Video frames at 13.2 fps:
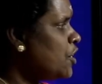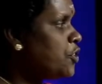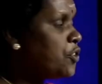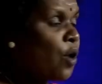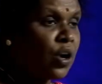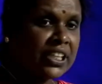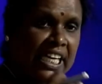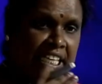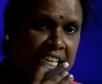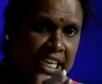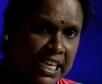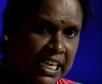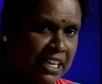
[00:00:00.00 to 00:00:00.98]

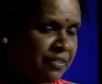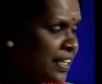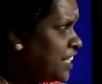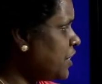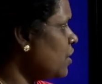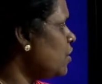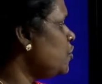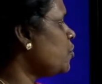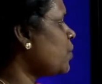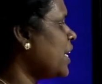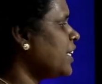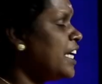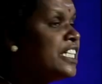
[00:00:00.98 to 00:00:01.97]
totally irrelevant, you
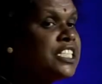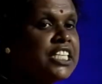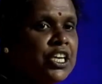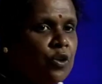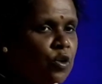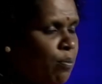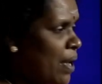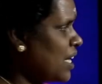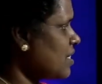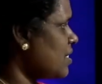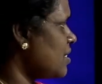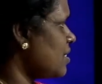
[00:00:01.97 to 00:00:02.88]
can get 0 marks.